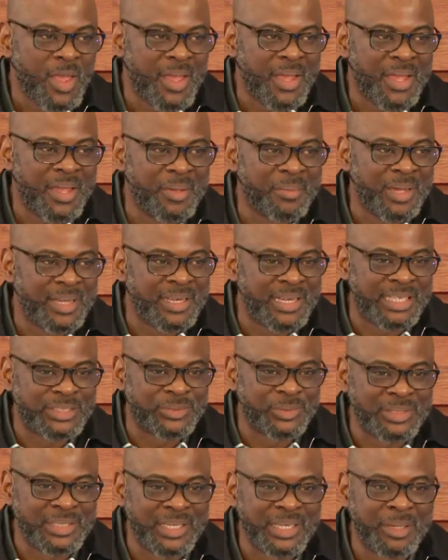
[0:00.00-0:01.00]
Amen. That's
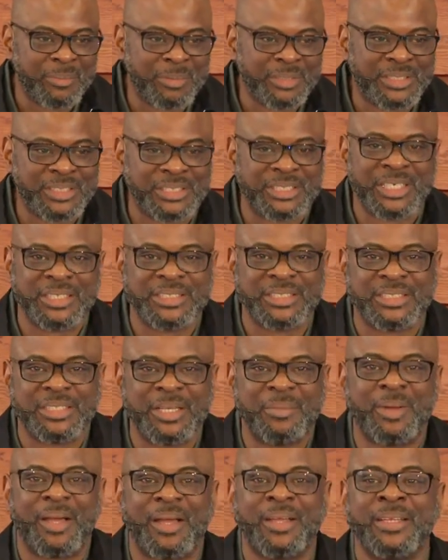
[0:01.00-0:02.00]
what the Liberty Church is
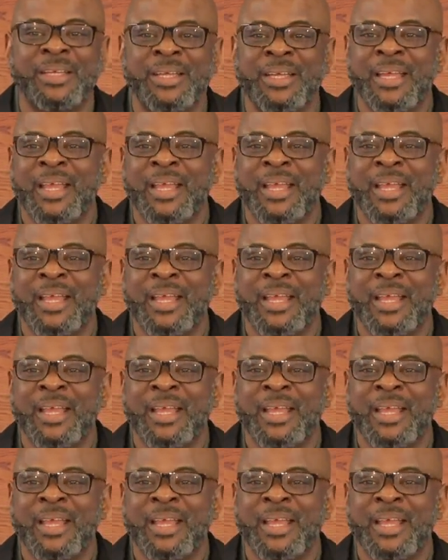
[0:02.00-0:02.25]
about.